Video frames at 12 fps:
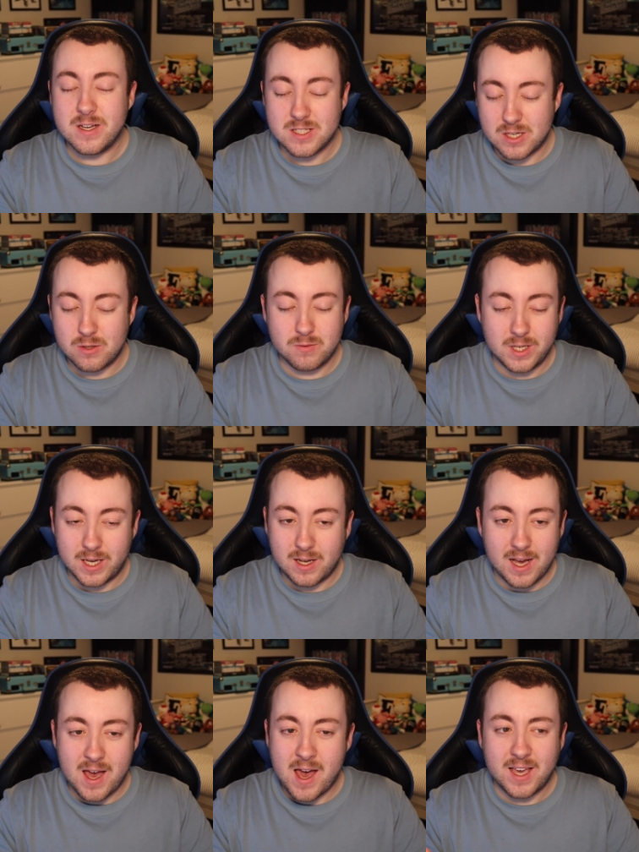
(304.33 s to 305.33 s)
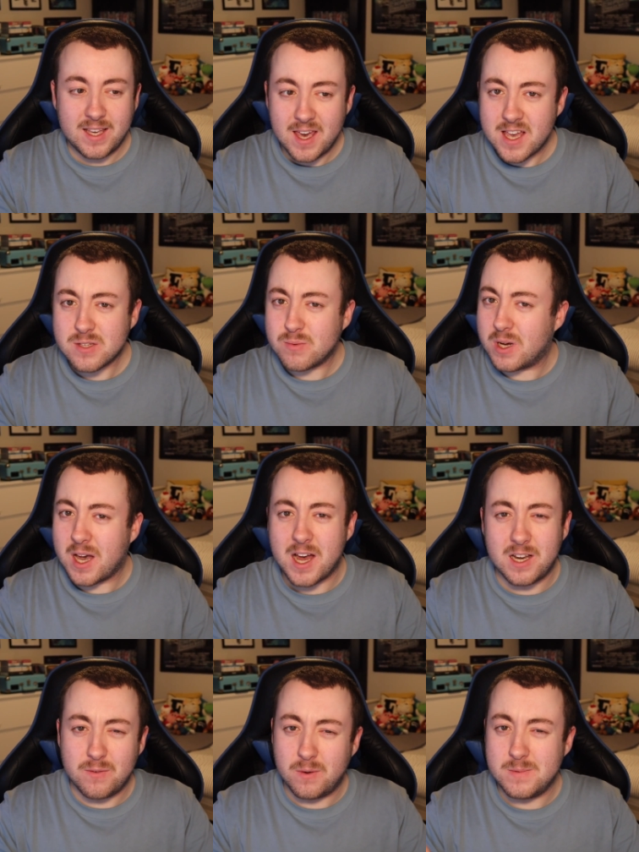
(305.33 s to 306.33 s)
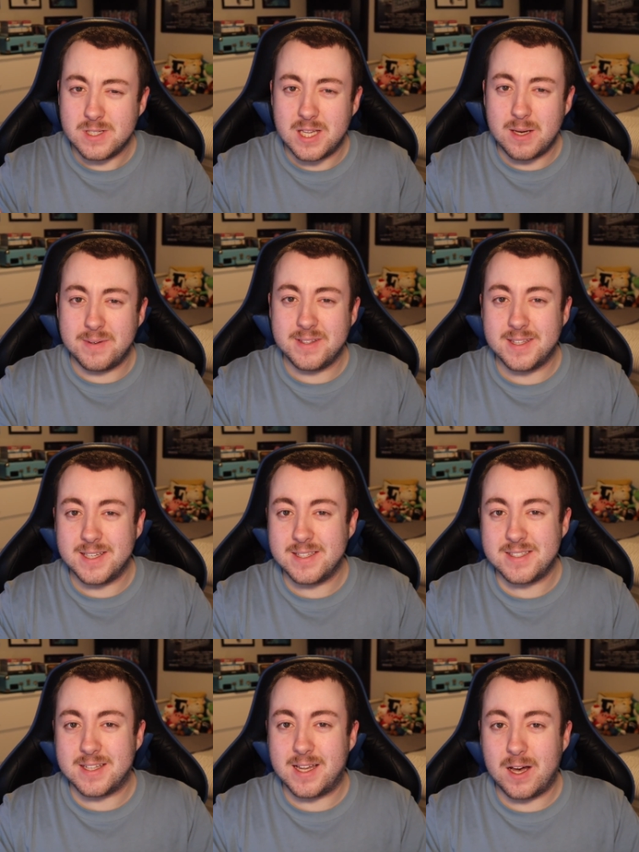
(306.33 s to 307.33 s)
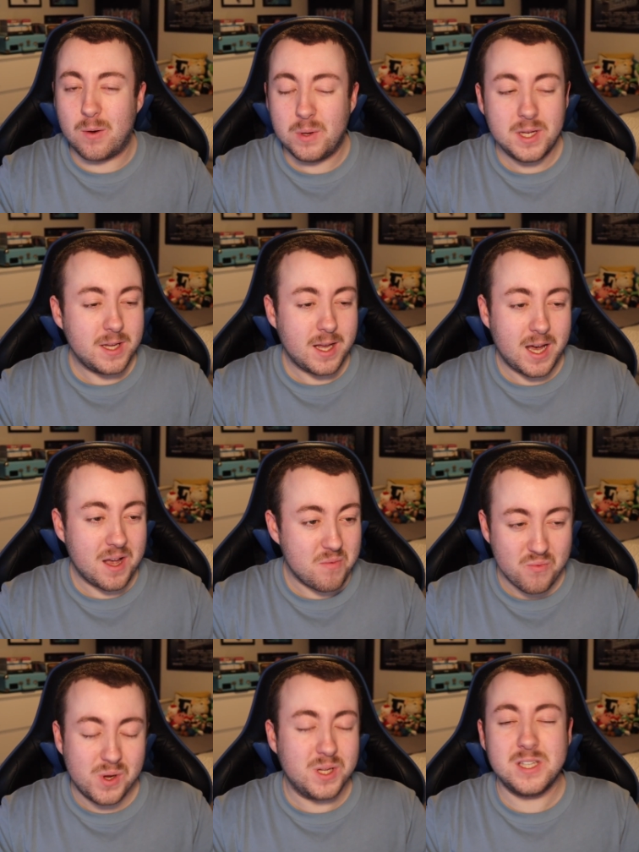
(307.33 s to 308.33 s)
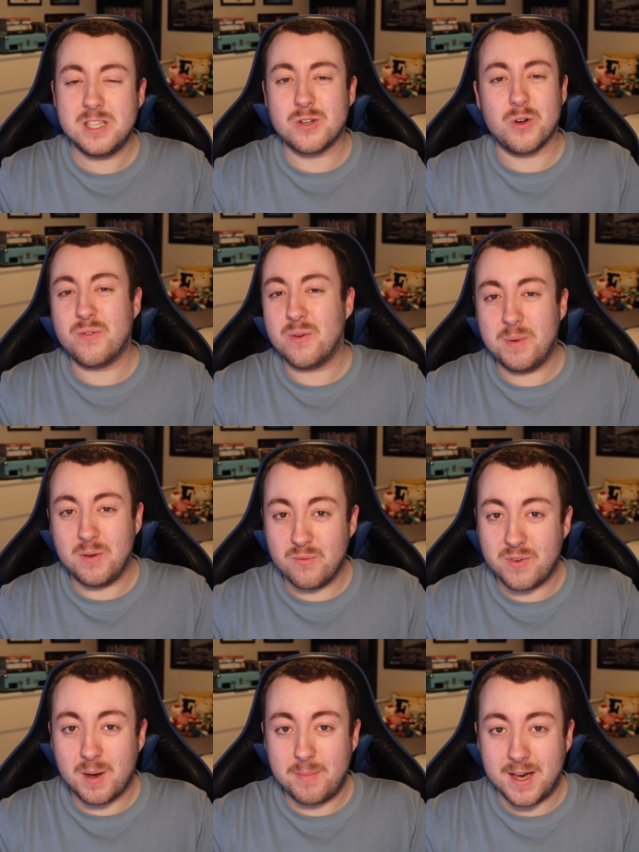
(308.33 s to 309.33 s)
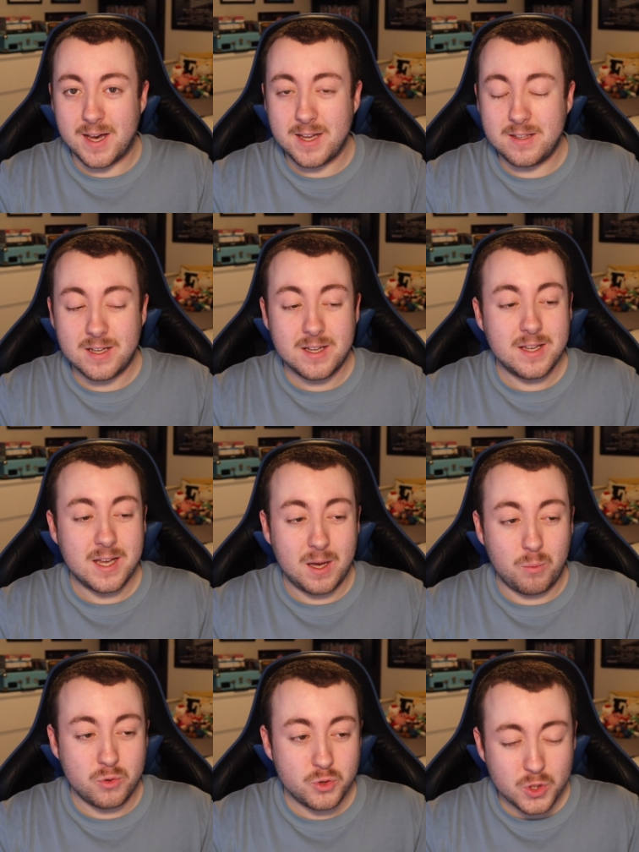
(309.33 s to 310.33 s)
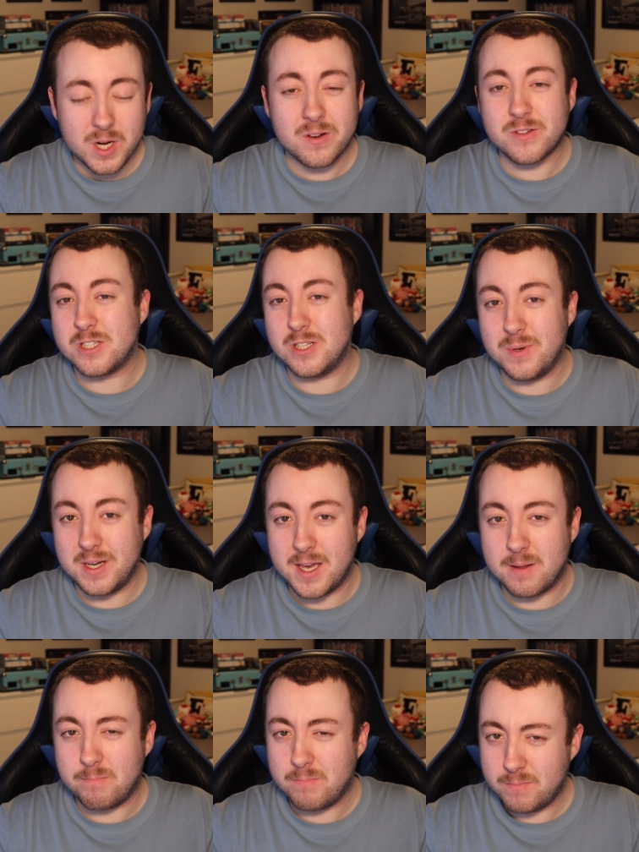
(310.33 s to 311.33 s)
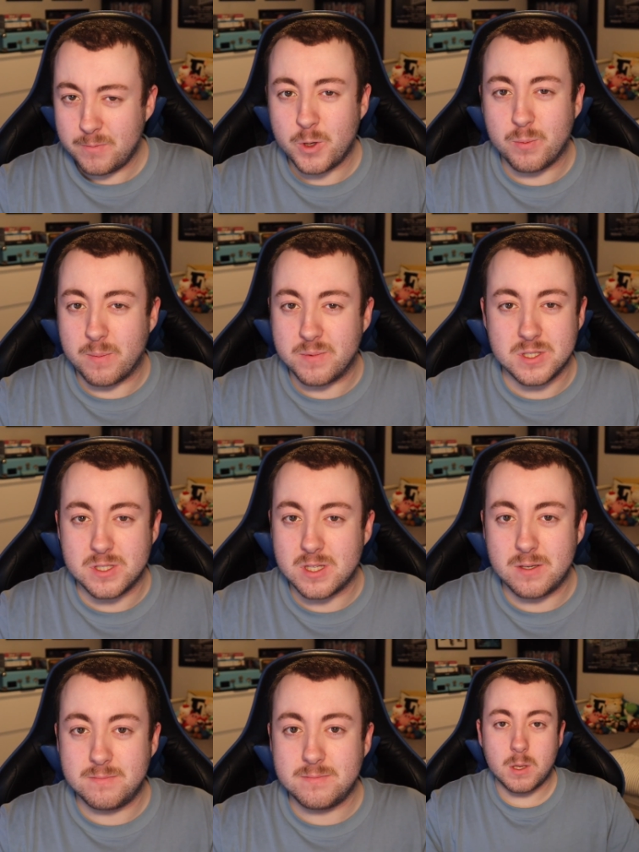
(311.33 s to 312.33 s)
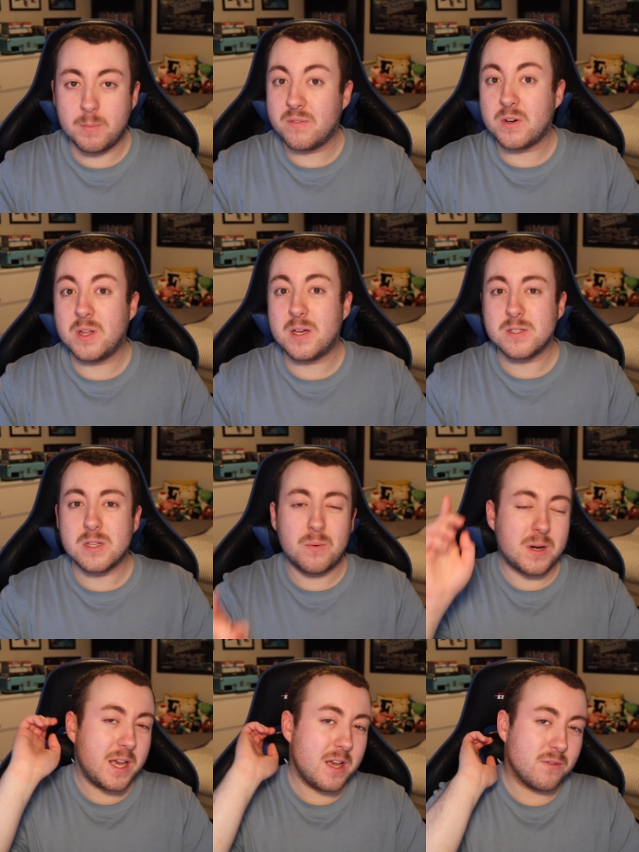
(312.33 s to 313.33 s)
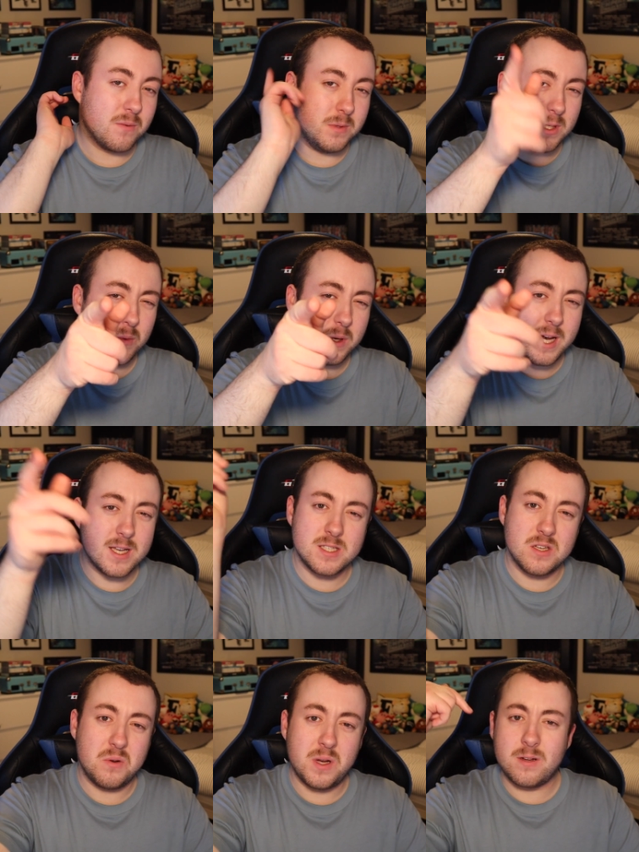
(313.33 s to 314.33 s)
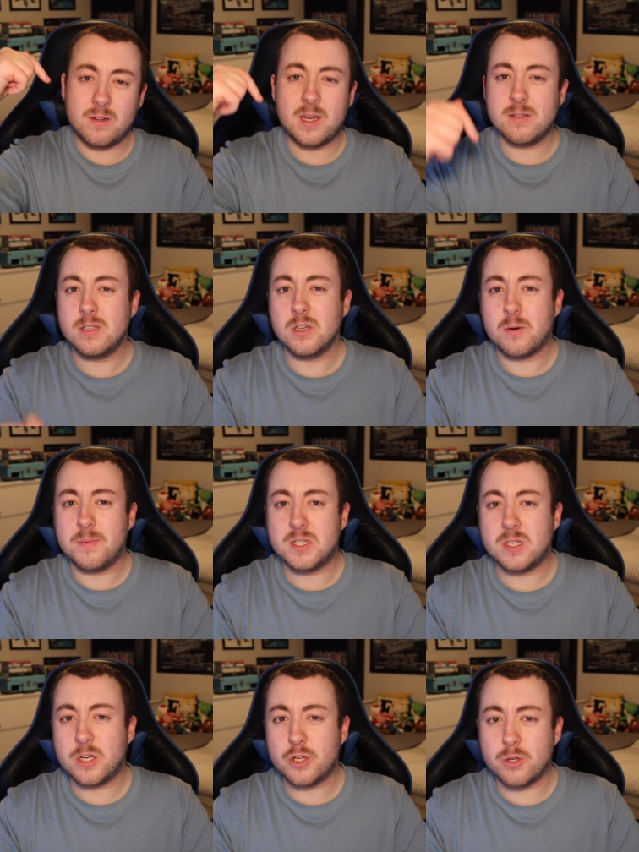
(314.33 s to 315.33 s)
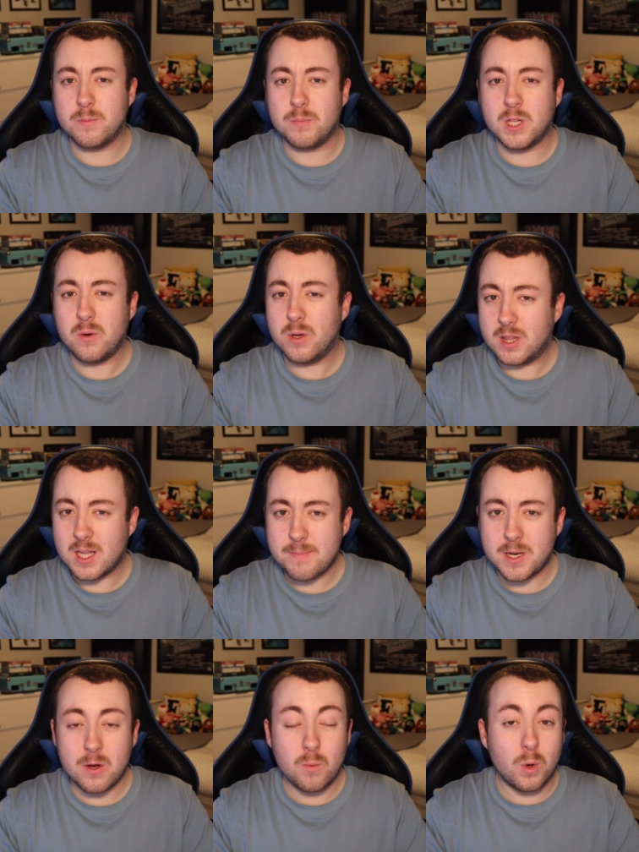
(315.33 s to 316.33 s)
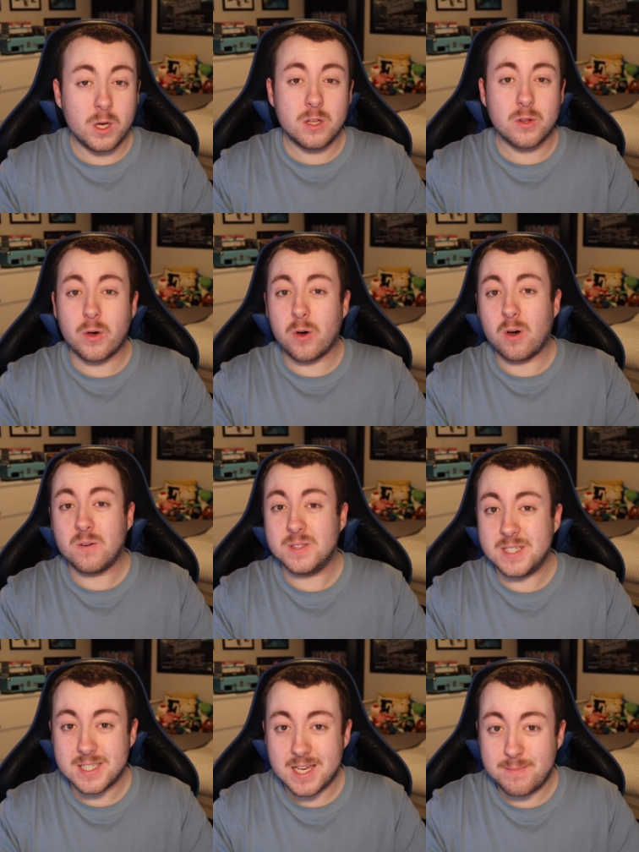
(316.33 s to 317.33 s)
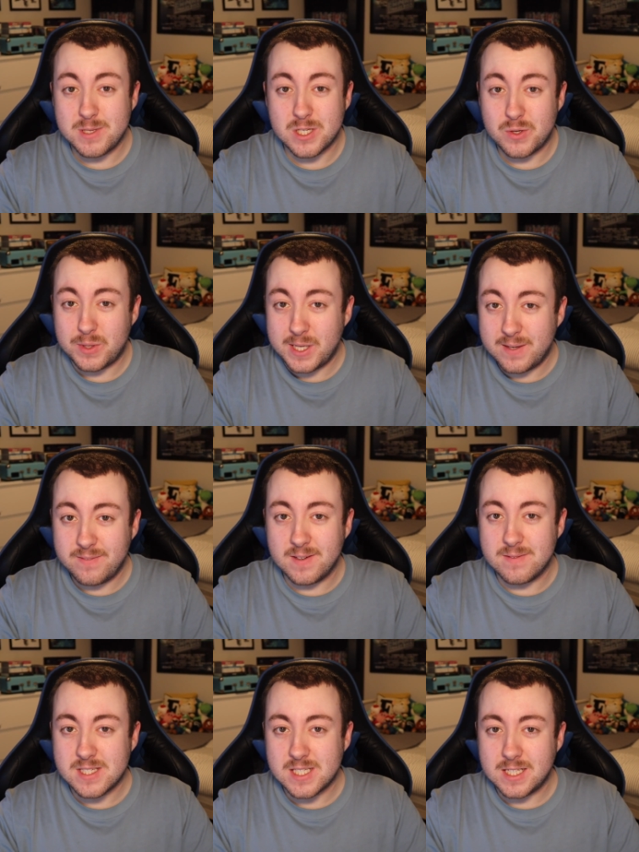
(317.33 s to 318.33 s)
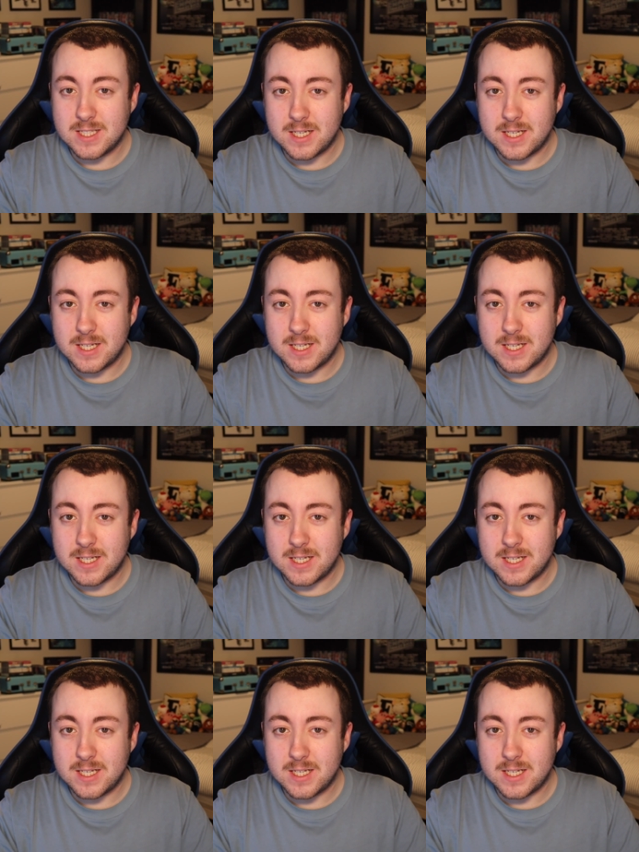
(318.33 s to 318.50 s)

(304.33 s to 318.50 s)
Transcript: So yeah, I guess we're kind of up to date with things now. I'm really sorry for being far behind. I will try not to do it again. No promises though. Above all else though, I want to hear from you guys, so head on down to the comments section below and let me know what you thought of this episode if you've seen